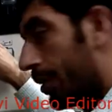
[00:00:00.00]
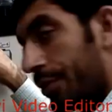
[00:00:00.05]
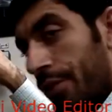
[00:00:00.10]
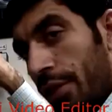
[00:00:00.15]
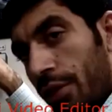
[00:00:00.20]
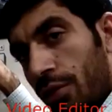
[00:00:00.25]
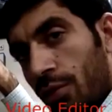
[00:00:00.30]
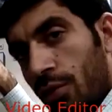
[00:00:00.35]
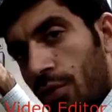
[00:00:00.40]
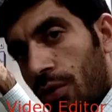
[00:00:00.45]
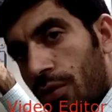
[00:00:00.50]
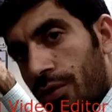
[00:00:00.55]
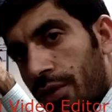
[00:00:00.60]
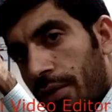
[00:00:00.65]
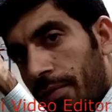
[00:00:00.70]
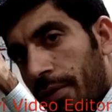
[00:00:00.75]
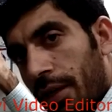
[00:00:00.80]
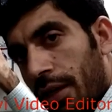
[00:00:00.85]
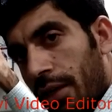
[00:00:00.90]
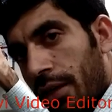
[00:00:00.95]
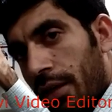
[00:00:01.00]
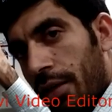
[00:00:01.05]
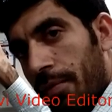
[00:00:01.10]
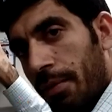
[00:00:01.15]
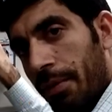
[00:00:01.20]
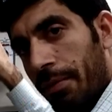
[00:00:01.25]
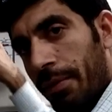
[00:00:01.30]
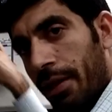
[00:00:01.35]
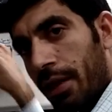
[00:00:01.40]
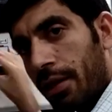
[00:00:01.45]
I try to close the
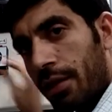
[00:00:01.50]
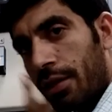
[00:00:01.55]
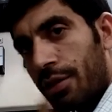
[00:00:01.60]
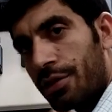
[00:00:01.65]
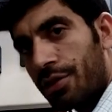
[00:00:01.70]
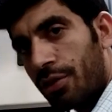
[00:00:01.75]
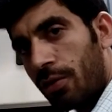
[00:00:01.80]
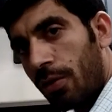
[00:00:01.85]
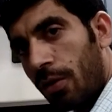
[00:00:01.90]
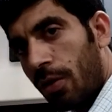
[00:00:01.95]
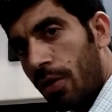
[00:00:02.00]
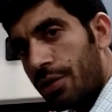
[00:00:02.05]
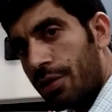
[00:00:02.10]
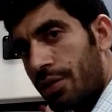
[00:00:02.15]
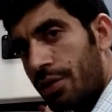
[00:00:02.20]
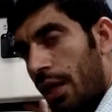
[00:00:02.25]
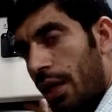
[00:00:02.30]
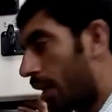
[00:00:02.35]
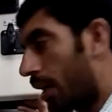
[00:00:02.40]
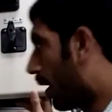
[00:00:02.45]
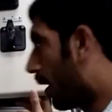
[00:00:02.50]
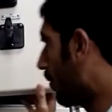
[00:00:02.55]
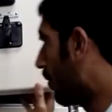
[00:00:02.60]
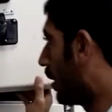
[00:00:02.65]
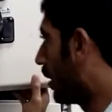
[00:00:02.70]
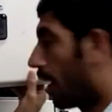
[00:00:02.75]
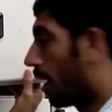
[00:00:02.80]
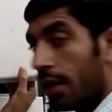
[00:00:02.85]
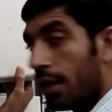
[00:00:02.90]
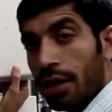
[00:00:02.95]
breaker is closed.
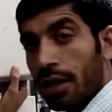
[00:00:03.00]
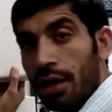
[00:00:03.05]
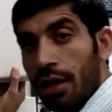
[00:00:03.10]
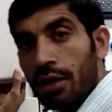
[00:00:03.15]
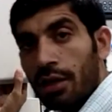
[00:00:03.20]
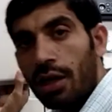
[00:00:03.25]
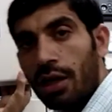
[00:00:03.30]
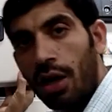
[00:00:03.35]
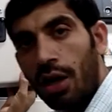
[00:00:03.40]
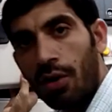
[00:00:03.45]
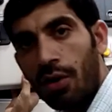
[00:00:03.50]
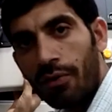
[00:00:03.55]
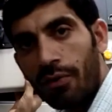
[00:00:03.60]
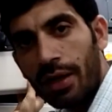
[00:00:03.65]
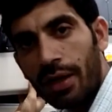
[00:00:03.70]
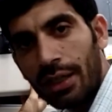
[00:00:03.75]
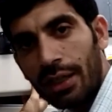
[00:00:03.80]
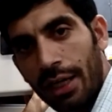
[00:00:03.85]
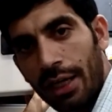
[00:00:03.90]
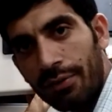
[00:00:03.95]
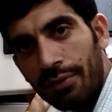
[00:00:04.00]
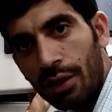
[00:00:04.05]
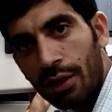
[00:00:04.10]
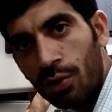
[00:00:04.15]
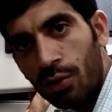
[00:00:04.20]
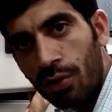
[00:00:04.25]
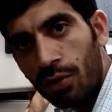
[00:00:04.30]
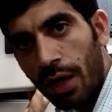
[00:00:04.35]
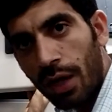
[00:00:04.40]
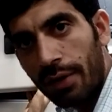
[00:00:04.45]
Now what I
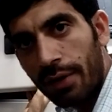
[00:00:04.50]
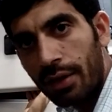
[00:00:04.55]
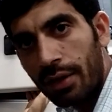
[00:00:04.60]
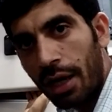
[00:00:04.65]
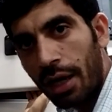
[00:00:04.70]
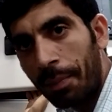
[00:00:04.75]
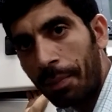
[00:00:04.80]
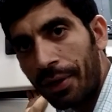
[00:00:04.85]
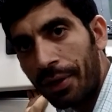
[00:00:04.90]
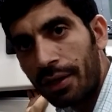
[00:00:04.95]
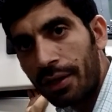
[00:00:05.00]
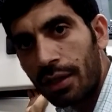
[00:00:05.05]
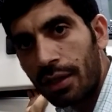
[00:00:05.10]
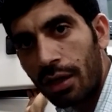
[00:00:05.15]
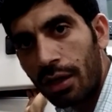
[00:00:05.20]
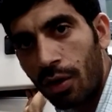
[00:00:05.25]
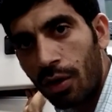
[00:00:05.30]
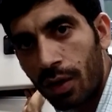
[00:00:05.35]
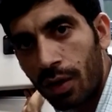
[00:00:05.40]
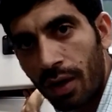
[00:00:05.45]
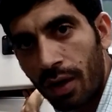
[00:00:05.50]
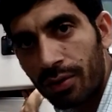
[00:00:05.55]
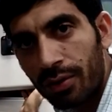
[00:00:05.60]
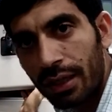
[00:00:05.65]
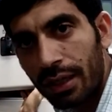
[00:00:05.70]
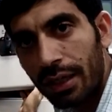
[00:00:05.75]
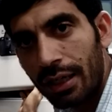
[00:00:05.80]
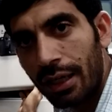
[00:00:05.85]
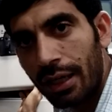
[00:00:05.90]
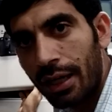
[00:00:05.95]
will do, I will operate the
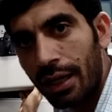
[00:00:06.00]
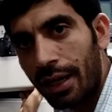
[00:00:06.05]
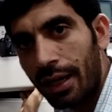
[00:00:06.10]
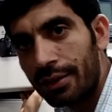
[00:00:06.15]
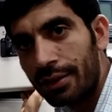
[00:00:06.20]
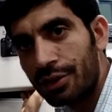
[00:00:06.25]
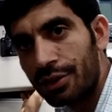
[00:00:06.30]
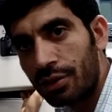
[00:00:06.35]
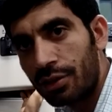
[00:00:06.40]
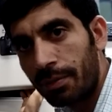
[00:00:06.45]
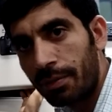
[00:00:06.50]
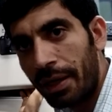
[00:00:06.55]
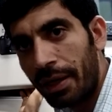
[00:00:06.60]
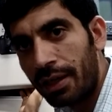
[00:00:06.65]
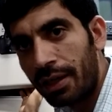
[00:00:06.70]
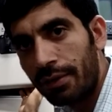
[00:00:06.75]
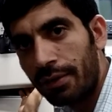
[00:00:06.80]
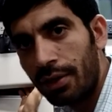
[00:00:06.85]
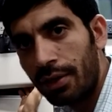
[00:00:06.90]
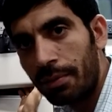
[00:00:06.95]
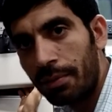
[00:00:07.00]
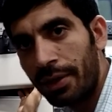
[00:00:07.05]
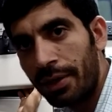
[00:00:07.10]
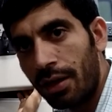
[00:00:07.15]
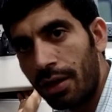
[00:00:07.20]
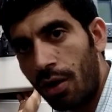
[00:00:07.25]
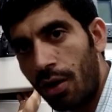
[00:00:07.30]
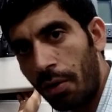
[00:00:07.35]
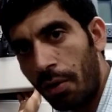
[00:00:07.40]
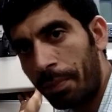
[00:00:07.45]
lockout relay and this breaker will
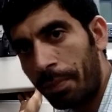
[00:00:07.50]
be